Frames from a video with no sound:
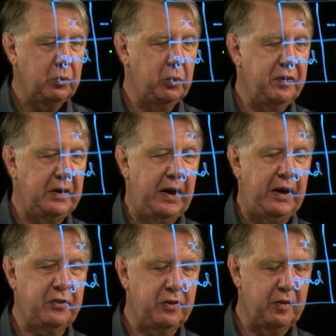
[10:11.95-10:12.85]
with the
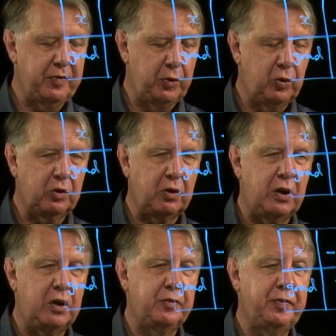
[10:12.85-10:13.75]
x to the 4
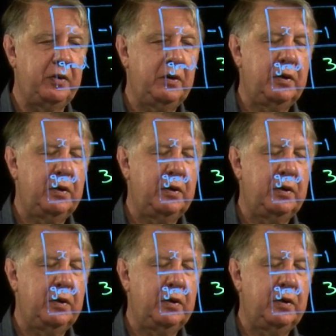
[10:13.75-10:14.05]
graph.